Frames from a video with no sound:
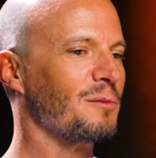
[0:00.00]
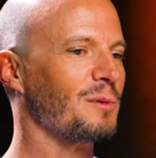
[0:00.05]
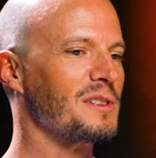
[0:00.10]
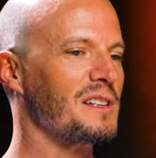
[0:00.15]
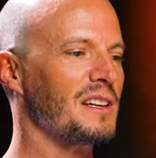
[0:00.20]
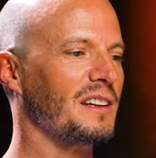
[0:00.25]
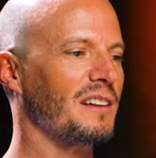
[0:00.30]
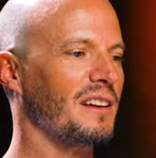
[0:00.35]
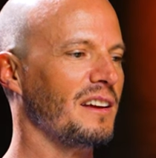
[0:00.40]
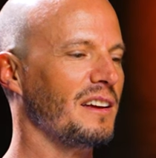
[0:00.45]
was
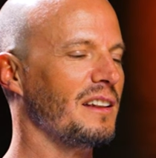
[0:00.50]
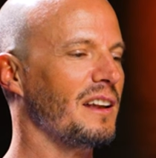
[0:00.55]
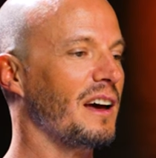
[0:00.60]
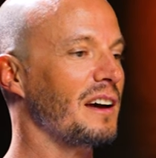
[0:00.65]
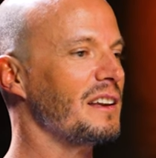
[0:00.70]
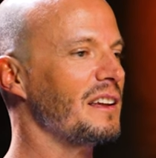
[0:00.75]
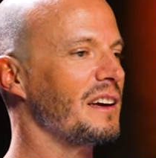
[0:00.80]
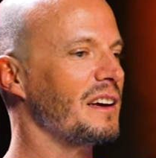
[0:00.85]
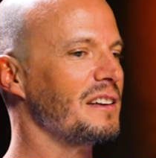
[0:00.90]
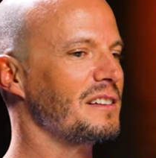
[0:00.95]
in in
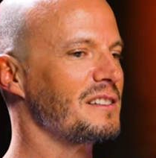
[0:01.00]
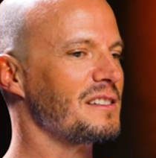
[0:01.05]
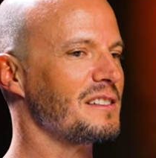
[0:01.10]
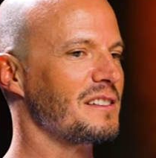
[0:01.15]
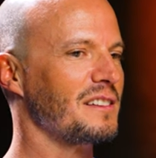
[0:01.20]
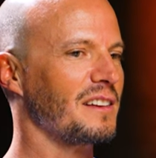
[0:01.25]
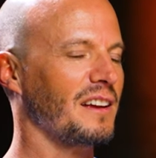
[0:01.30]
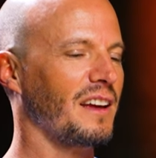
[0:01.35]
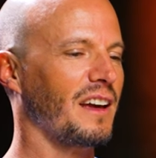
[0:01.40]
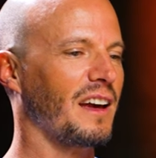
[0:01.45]

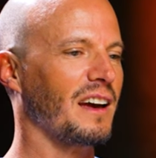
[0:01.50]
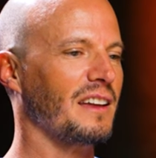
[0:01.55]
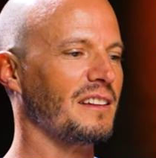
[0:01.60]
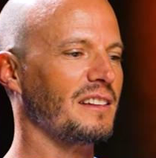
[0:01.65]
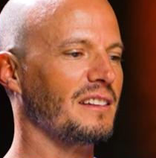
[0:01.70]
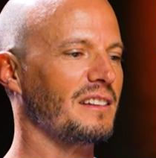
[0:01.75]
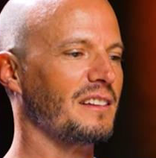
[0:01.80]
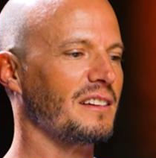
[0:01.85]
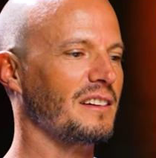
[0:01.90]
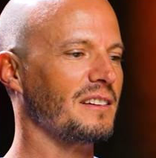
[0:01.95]
'98,
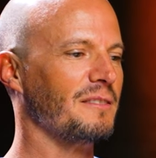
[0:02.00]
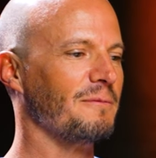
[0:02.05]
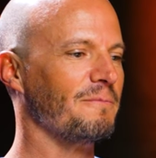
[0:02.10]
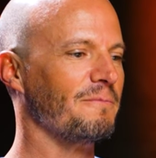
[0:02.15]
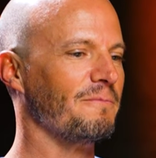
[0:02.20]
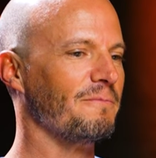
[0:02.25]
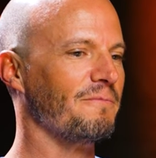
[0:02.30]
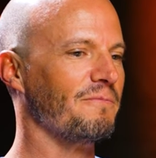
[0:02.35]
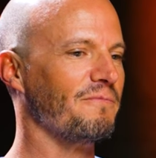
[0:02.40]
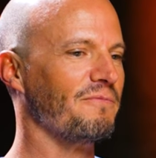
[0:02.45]
and
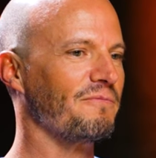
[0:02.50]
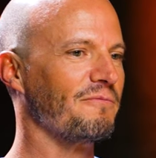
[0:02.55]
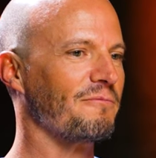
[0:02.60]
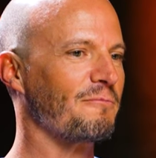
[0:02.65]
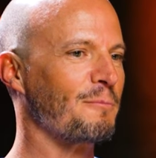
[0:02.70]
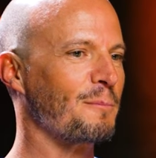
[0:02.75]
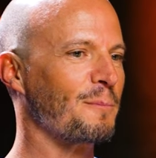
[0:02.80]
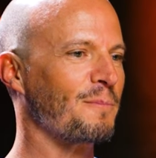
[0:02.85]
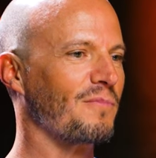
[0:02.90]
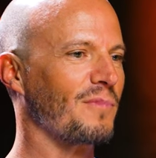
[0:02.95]
um,
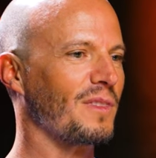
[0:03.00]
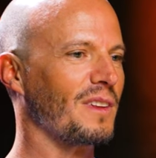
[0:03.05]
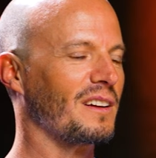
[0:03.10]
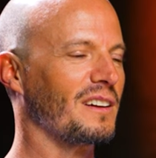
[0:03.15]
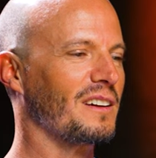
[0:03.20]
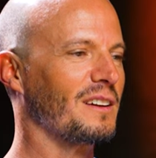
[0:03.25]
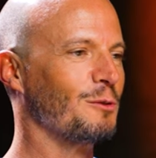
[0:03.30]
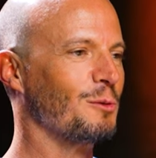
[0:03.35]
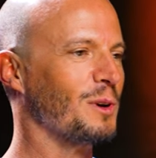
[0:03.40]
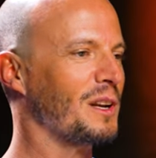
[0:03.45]

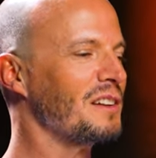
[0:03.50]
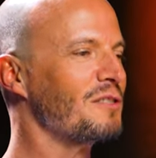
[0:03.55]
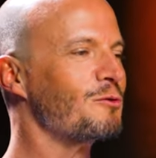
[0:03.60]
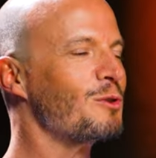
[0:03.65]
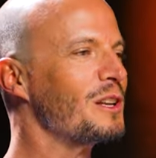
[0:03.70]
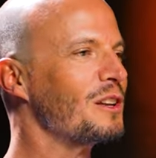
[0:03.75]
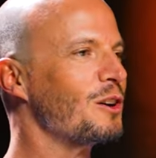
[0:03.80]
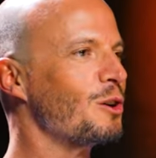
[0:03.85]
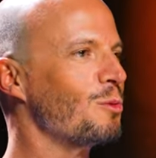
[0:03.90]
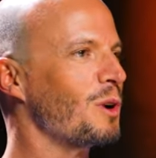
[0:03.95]
we didn't
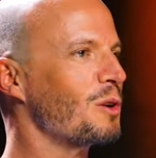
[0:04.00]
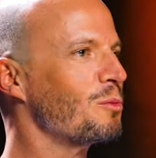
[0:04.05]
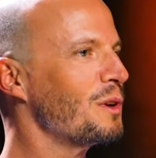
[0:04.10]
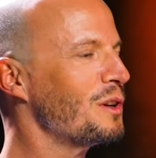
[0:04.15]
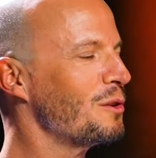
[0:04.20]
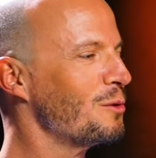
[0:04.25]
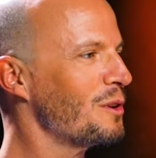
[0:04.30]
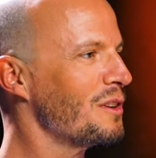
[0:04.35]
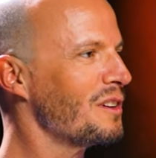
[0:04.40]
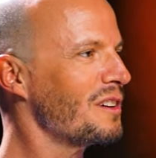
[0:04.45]
really know what we're
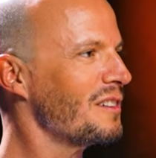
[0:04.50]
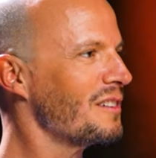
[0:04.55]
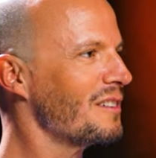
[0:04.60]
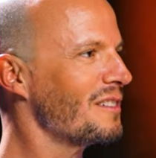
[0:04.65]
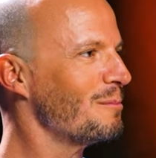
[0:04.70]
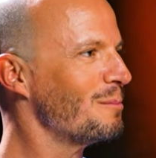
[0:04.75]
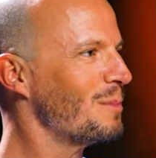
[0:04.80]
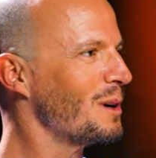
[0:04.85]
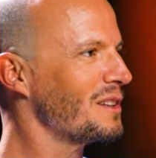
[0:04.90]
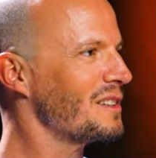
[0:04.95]
doing.
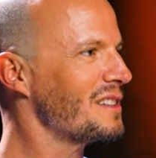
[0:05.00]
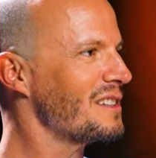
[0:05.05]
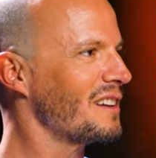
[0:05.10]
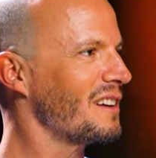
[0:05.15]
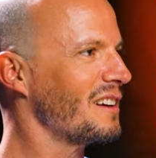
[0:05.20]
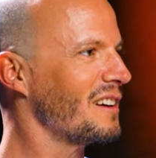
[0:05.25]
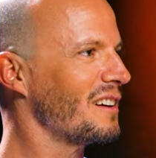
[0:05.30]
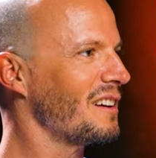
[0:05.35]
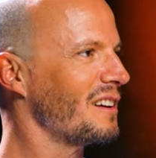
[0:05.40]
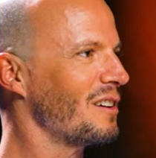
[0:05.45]
But
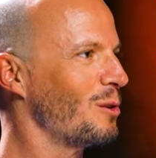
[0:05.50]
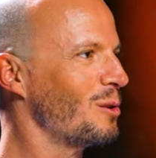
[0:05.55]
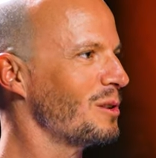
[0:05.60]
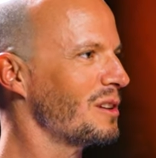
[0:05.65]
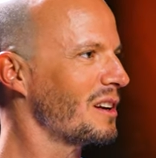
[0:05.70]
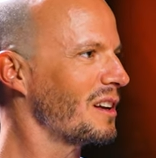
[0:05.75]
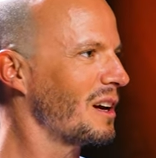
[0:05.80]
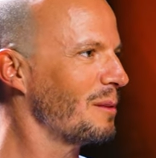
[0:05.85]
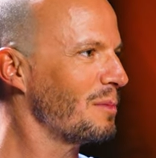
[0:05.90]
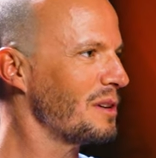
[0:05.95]
uh, all the
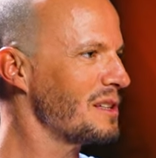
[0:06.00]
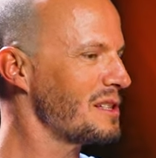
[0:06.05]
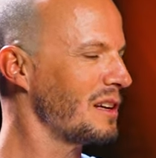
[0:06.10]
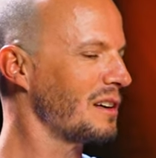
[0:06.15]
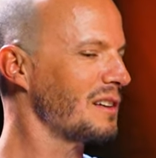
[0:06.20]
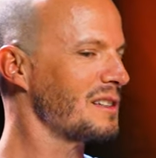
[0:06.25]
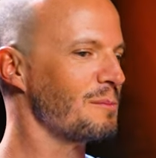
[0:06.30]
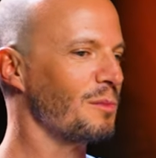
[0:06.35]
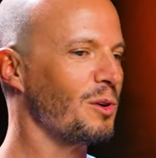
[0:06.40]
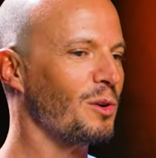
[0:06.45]
companies,
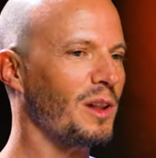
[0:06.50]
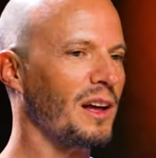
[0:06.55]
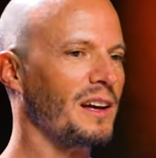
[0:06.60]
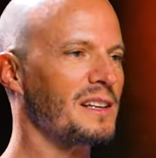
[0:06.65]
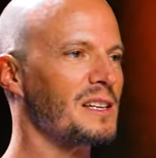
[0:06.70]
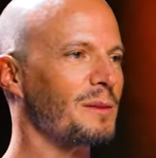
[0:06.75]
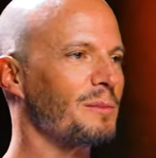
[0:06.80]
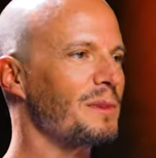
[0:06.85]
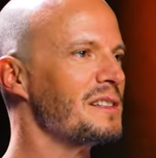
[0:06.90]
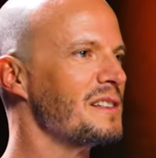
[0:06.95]
like small
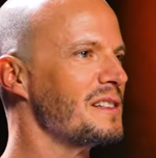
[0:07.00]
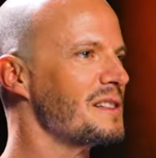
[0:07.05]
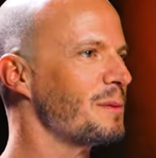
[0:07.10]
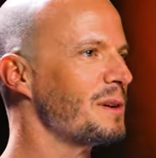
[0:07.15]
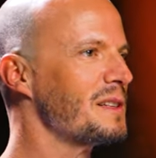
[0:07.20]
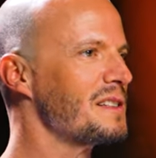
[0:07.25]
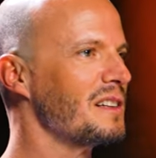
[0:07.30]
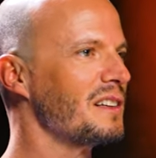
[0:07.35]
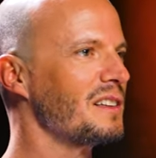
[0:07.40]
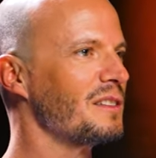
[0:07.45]
SMEs in
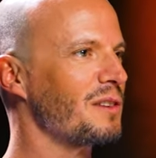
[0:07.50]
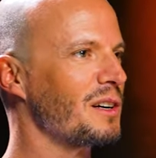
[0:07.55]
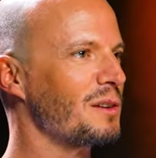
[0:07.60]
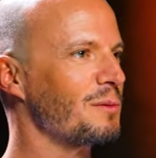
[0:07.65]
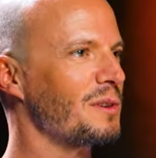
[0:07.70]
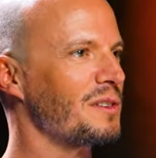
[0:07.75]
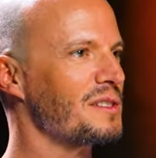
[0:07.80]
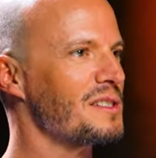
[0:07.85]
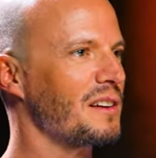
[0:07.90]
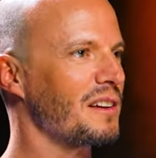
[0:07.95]
Switzerland, where I
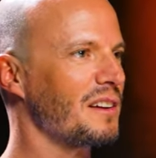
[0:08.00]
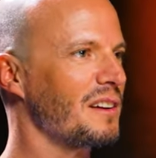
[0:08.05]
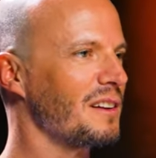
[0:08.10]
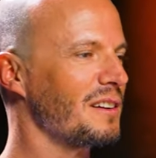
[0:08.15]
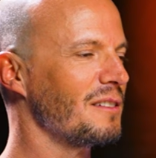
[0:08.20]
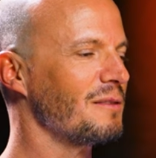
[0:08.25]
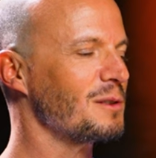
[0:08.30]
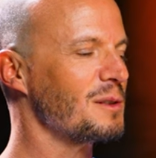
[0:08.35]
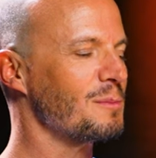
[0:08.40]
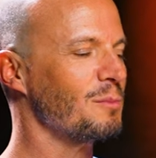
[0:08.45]
was
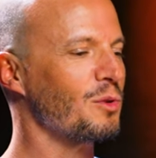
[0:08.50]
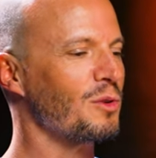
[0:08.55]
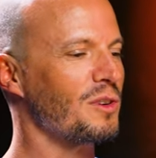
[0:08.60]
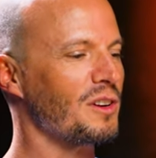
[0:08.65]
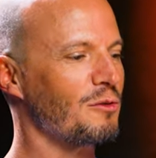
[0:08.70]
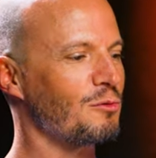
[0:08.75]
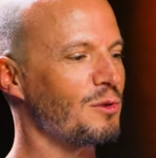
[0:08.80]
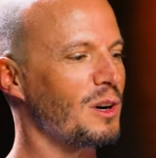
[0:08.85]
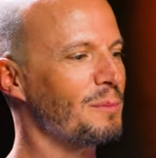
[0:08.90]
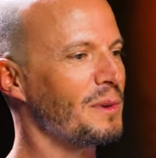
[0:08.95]
uh, was born and
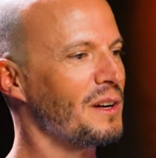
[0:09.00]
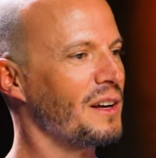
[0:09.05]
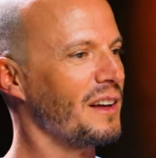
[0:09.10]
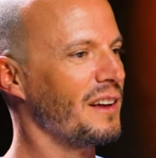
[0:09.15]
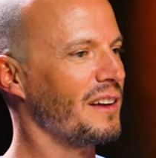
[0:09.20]
grew up,